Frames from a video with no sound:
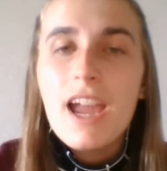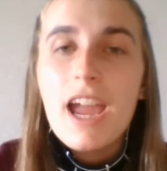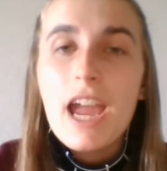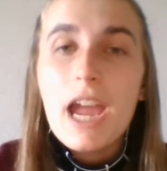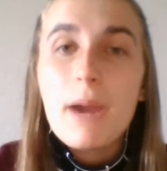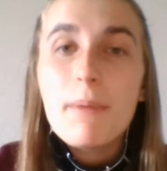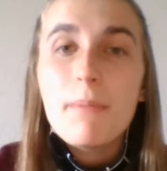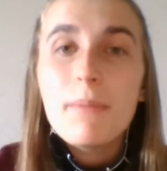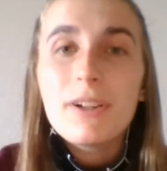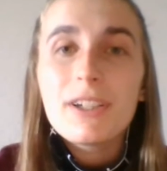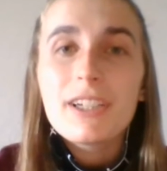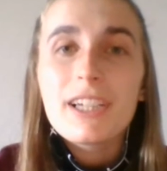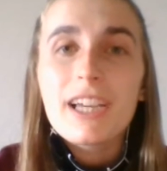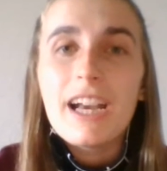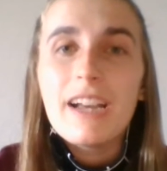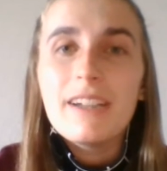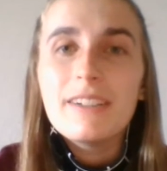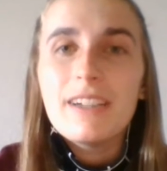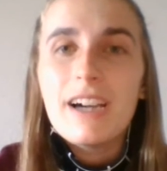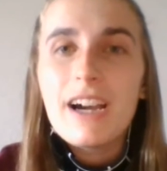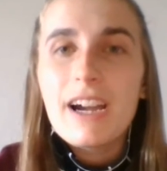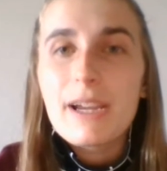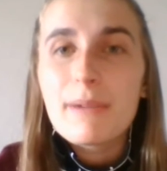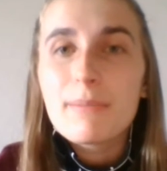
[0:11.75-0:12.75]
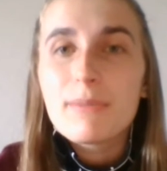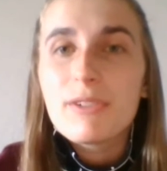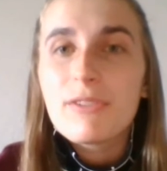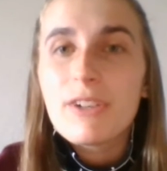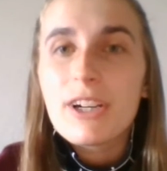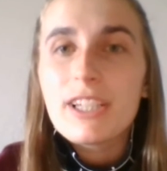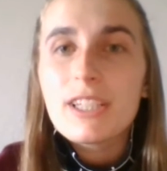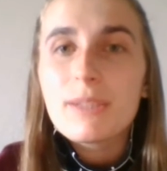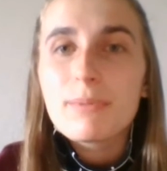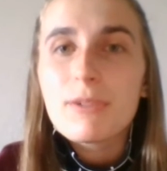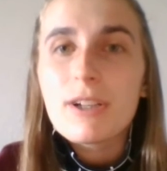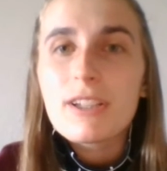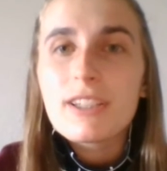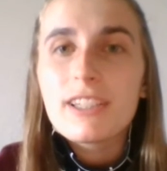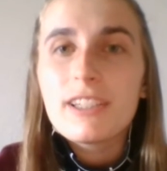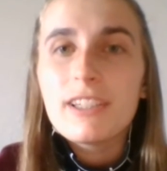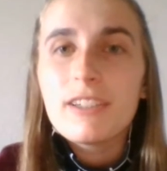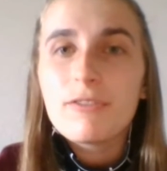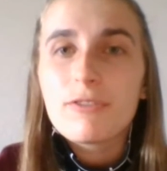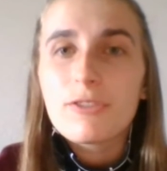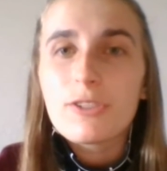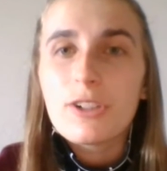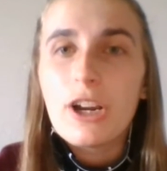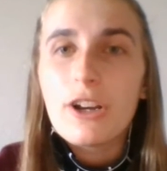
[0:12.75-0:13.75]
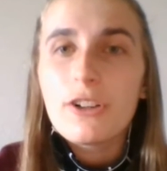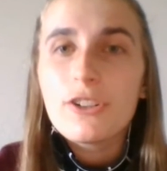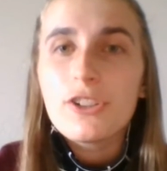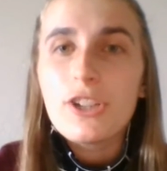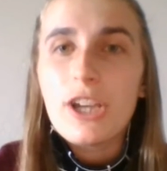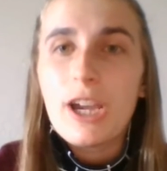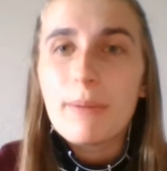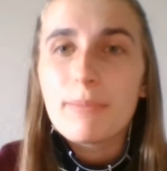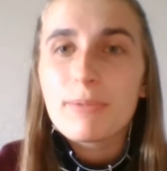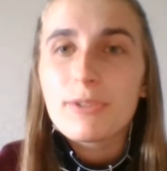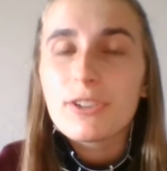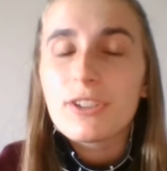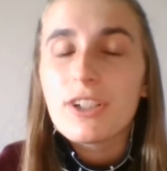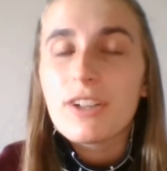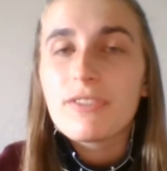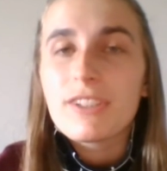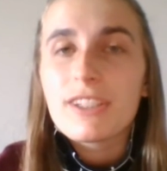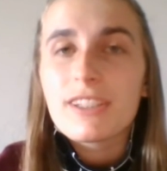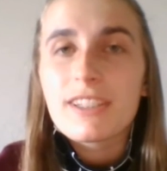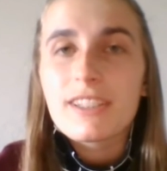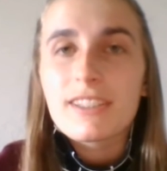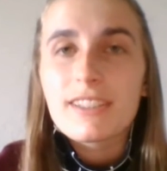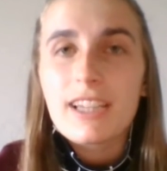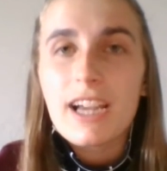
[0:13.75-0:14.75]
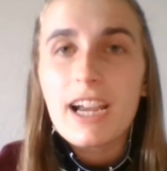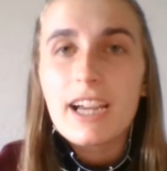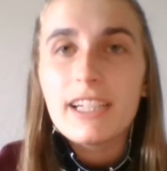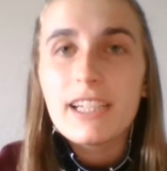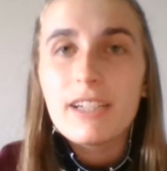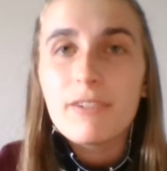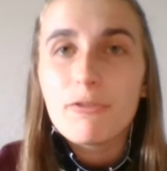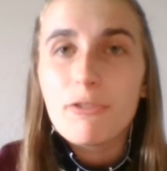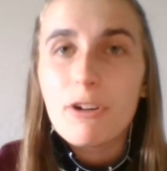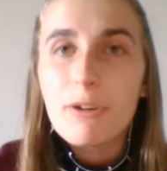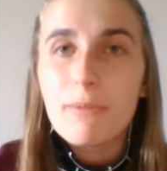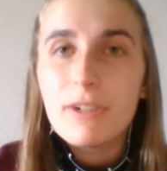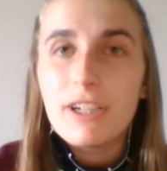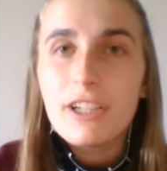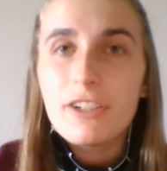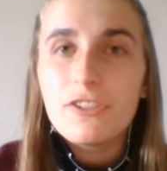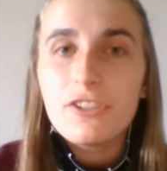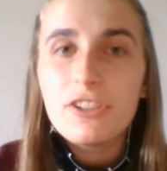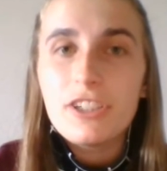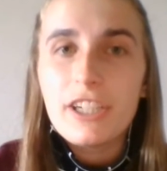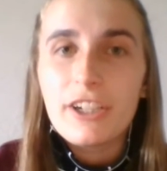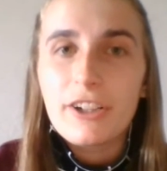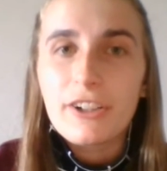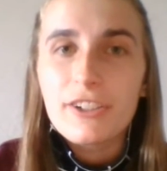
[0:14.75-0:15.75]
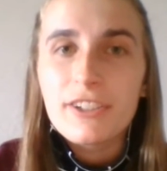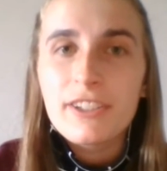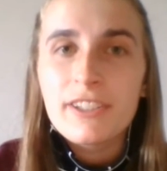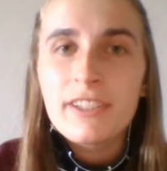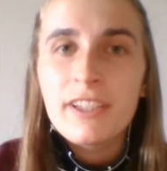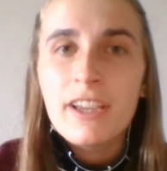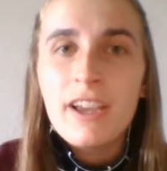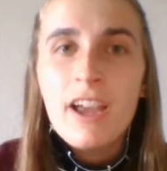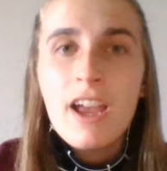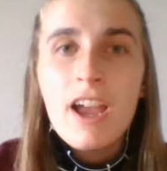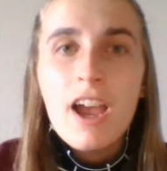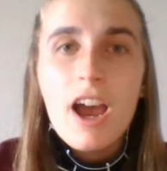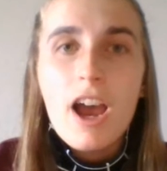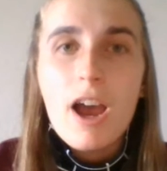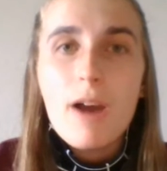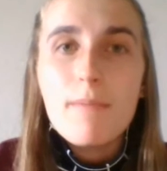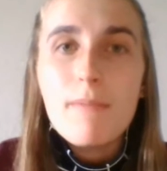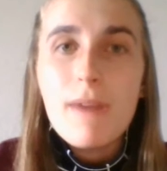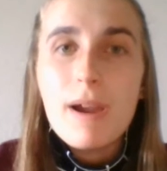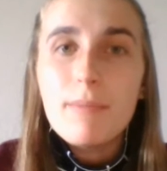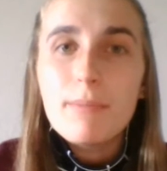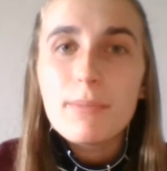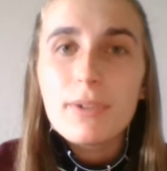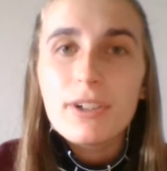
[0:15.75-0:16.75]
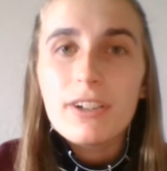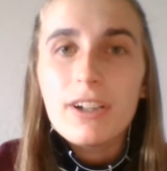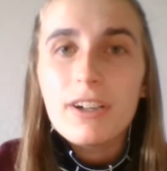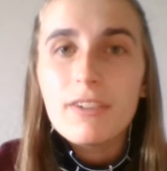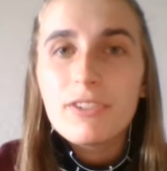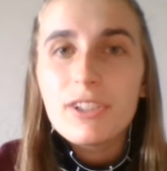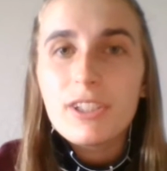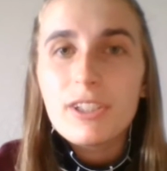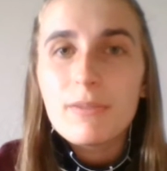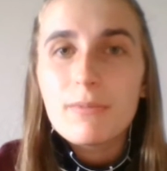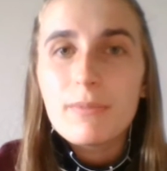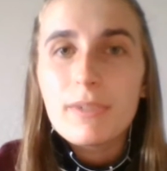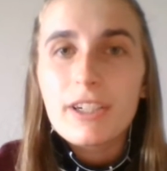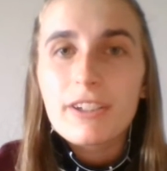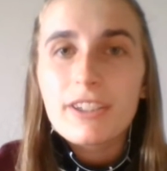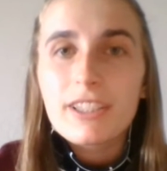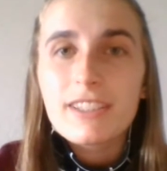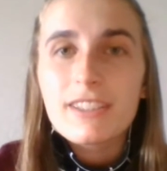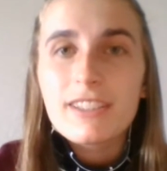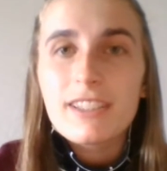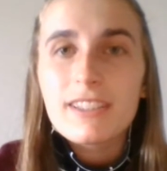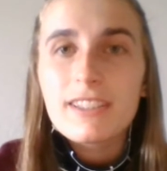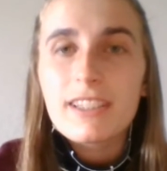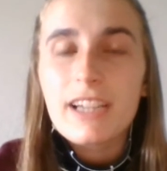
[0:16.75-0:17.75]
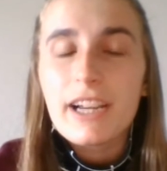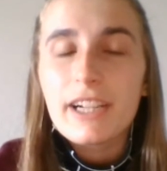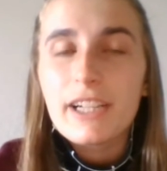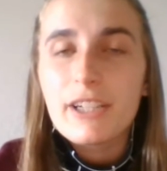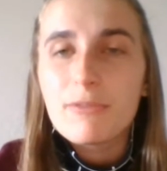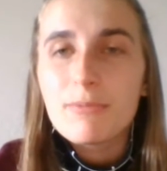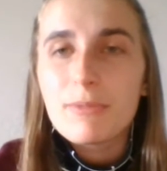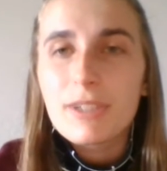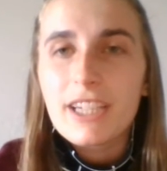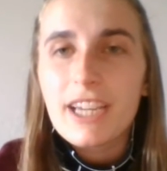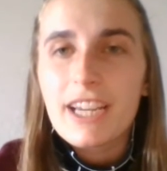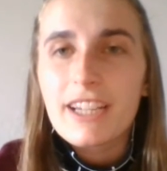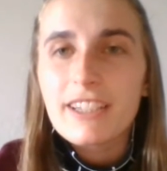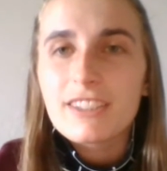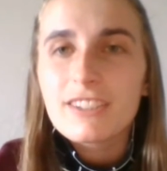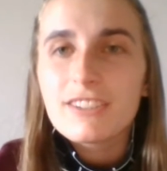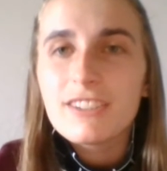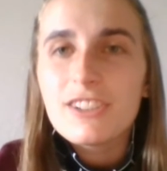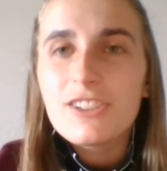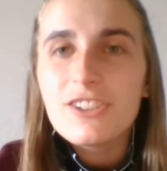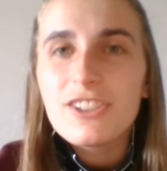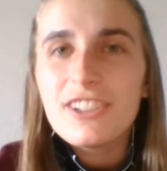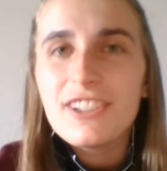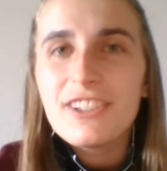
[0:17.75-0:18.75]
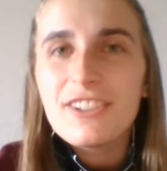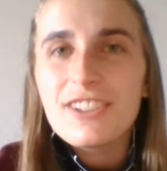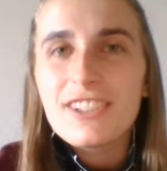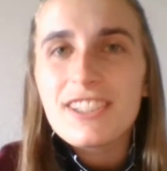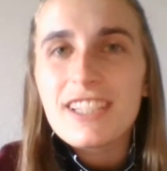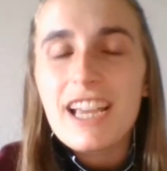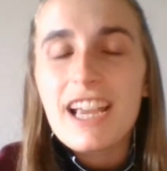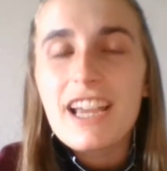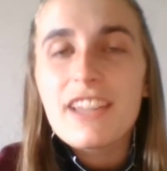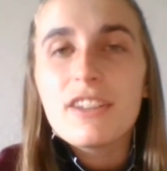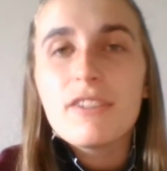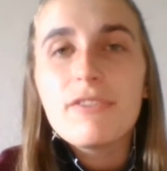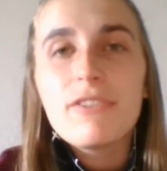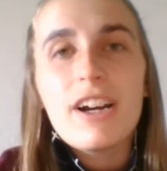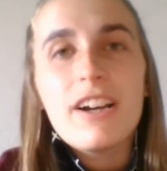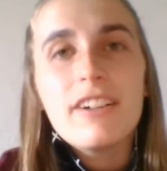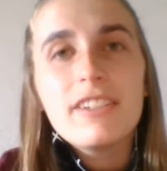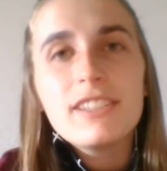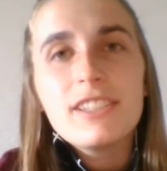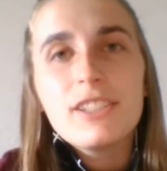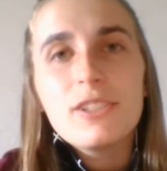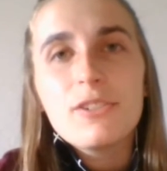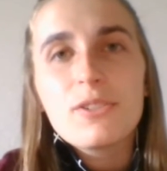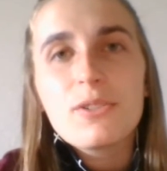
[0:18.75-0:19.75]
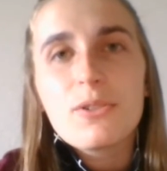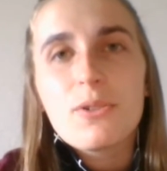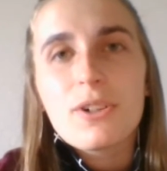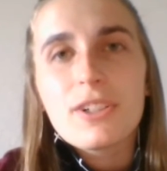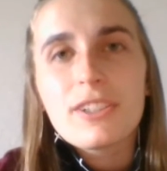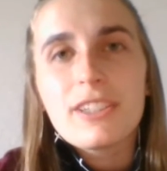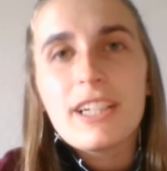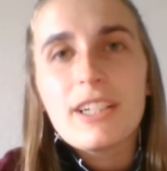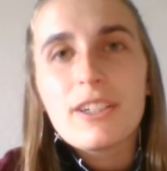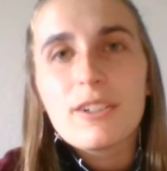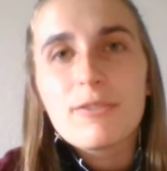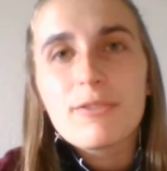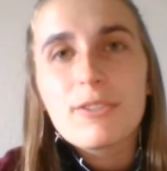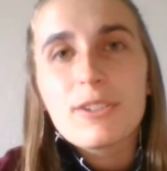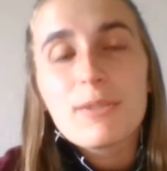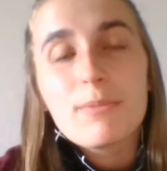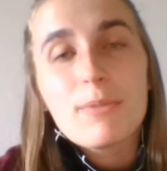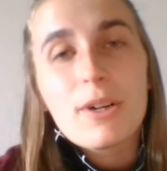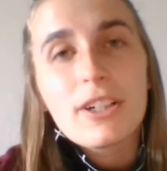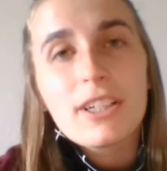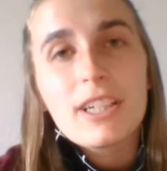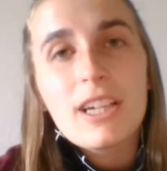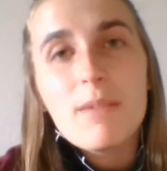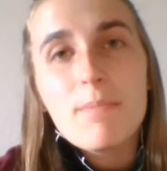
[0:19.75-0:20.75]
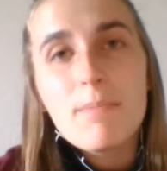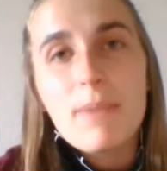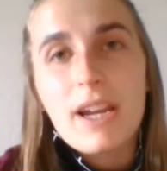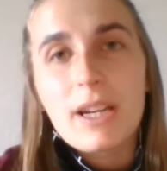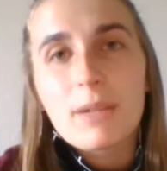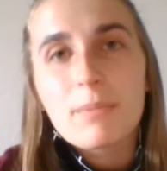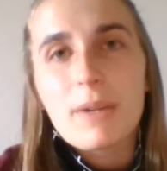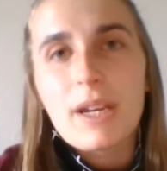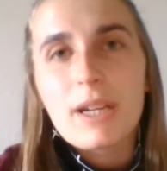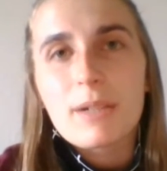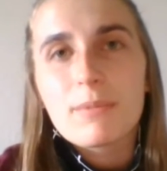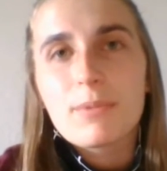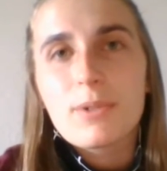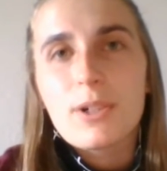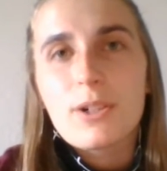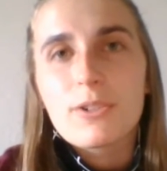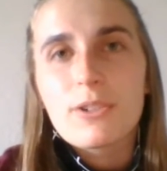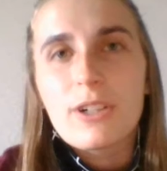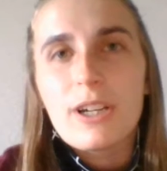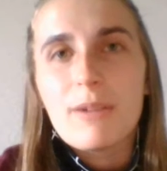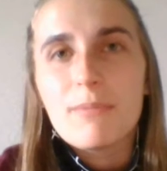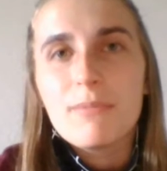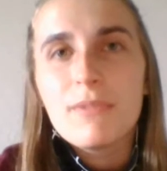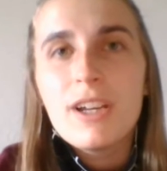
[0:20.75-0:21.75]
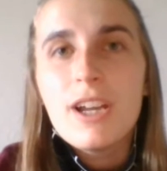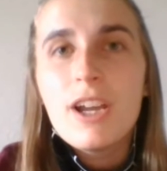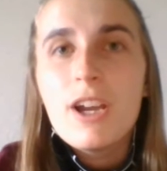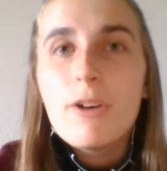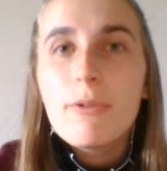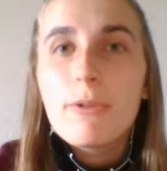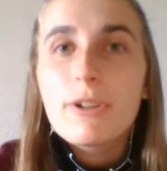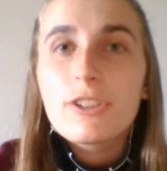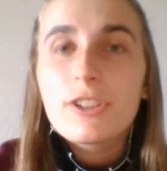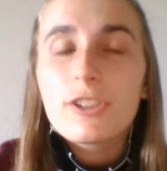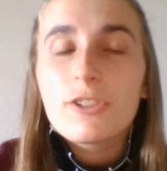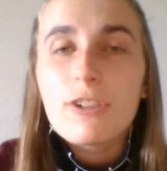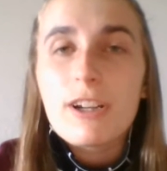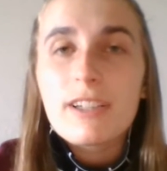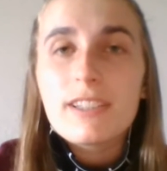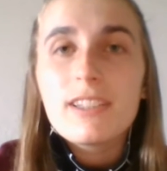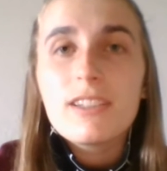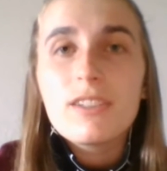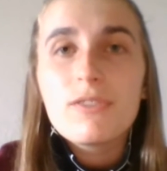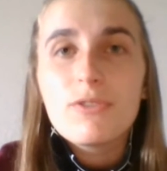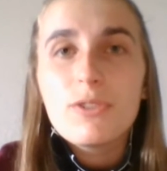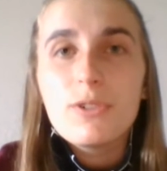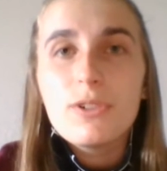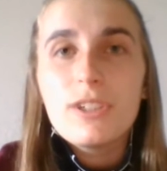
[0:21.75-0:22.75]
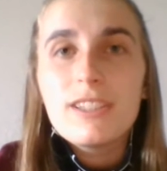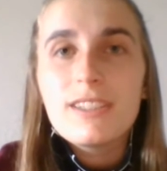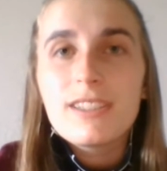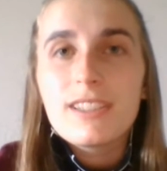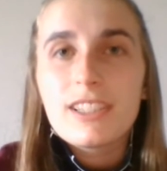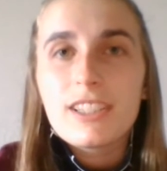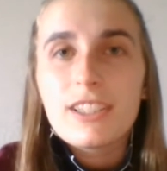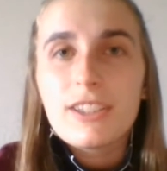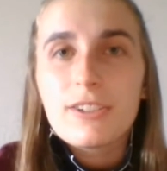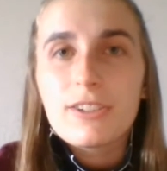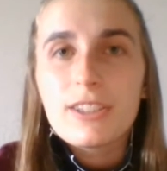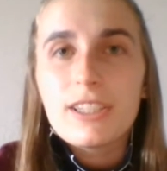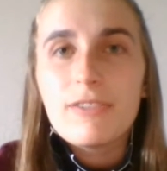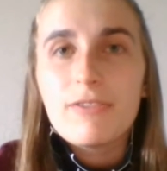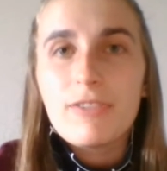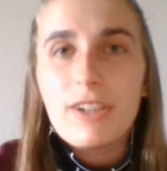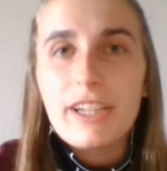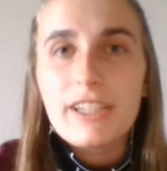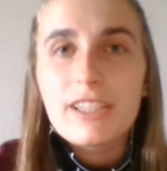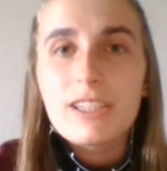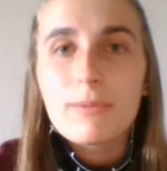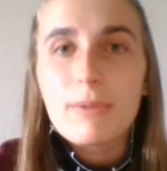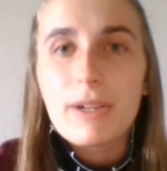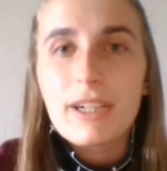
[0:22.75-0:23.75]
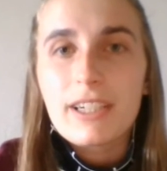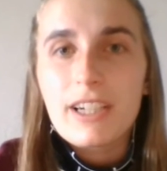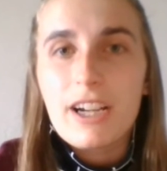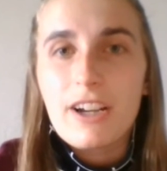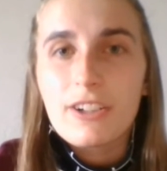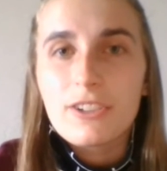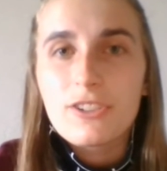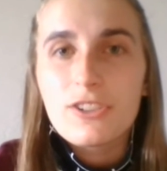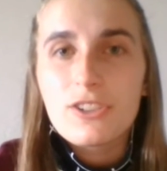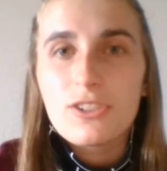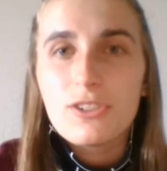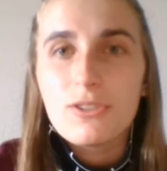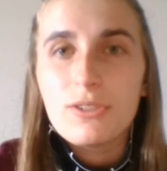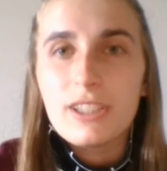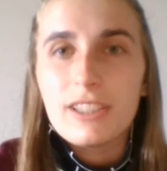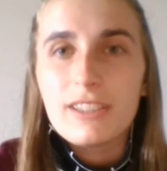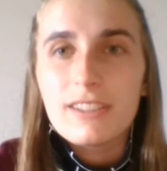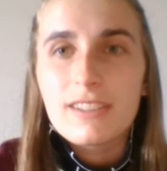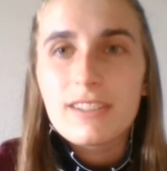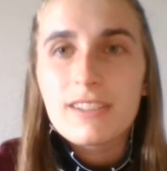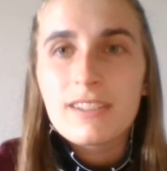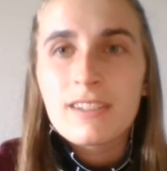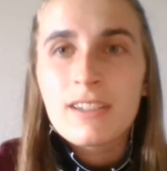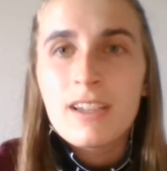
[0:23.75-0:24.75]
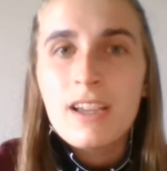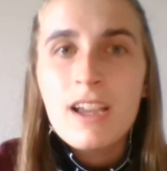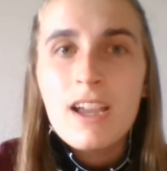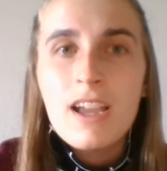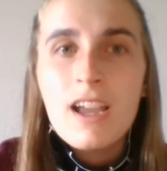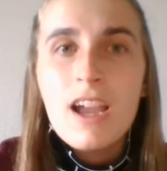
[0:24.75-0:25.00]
At Marquette, I am the vice president for our chapter of the Society of Women Engineers, a member of the American Society of Mechanical Engineers, and the volunteer coordinator for the Marquette Backpack Program, which addresses food insecurity faced by college students.